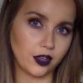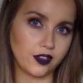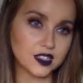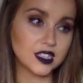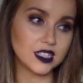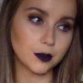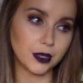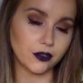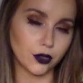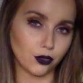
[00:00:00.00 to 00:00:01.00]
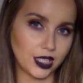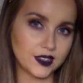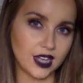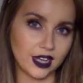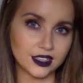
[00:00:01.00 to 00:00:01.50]
this is a bit of a
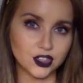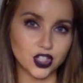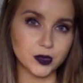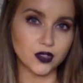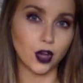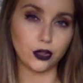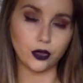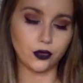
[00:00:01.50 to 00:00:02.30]
reset in terms of how you